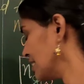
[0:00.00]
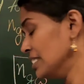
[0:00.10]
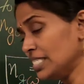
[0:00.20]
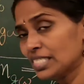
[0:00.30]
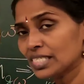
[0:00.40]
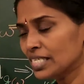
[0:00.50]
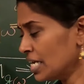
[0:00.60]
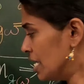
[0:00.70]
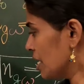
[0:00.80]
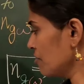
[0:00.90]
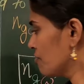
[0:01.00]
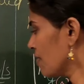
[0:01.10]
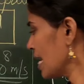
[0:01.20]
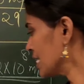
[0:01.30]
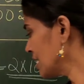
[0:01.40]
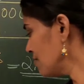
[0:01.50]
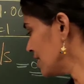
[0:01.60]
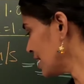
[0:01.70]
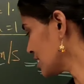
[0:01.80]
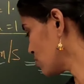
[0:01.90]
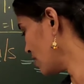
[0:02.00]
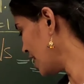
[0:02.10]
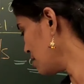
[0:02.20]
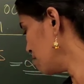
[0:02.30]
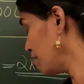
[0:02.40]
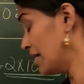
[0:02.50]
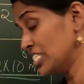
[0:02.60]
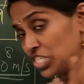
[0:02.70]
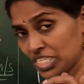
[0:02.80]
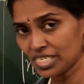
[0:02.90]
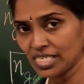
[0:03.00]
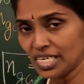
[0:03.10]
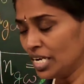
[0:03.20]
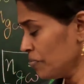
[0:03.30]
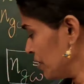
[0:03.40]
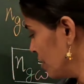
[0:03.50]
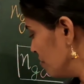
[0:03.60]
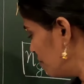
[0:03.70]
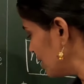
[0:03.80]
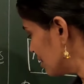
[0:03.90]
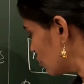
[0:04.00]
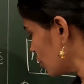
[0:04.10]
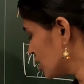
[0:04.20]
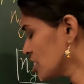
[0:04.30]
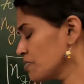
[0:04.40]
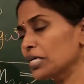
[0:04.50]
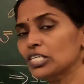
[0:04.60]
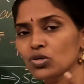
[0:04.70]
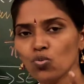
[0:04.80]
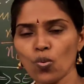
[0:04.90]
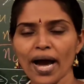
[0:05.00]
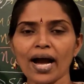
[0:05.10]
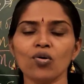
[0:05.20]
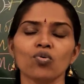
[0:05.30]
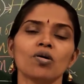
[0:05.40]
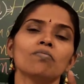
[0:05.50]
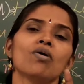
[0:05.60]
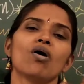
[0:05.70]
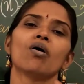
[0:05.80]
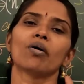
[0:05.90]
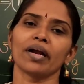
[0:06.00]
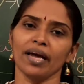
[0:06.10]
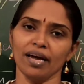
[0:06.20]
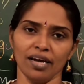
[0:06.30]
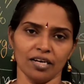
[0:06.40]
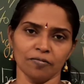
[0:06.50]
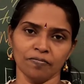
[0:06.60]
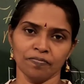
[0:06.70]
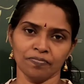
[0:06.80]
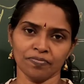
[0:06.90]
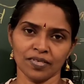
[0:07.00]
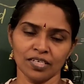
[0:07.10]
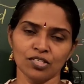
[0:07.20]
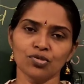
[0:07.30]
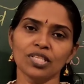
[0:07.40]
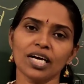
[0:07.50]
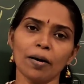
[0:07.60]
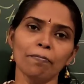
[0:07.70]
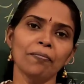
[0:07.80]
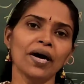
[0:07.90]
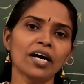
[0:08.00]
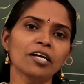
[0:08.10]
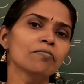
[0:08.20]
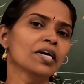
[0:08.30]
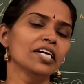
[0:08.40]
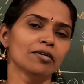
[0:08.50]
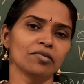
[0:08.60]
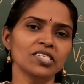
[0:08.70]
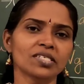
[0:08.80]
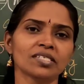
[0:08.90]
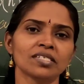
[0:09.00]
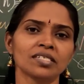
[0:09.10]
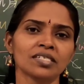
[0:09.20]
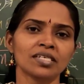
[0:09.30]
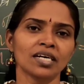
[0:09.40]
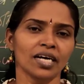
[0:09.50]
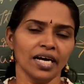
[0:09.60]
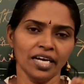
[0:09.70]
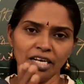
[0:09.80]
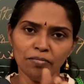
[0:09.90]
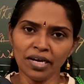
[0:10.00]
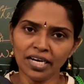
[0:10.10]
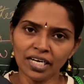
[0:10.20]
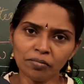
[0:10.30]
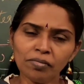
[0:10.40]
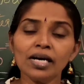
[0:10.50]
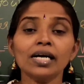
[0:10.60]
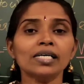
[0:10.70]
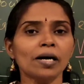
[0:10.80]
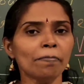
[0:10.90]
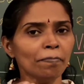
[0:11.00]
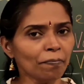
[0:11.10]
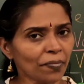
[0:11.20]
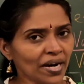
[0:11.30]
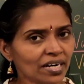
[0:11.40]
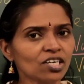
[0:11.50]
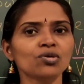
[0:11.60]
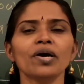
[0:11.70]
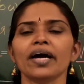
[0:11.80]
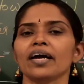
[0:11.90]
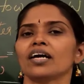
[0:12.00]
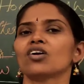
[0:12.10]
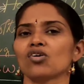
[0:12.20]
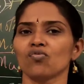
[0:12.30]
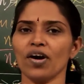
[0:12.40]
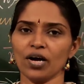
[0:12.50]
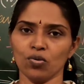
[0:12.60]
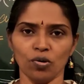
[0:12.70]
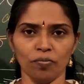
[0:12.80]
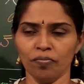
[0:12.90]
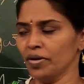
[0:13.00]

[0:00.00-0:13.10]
is refractive index when measured with respect to vacuum or air. So the comparing medium is any medium compared to air or vacuum.